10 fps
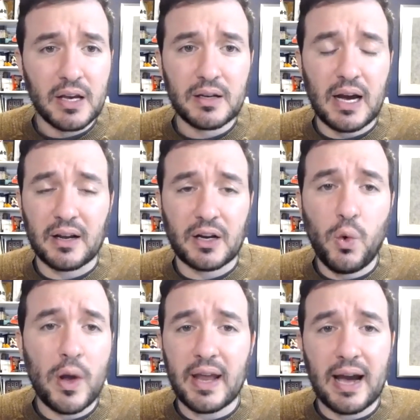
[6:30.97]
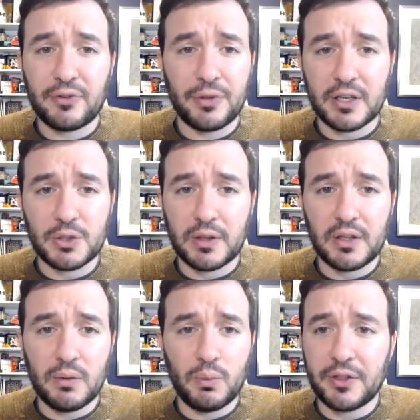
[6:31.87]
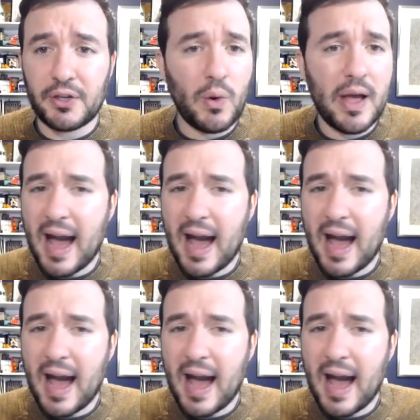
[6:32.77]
kind of quit after things went went their way.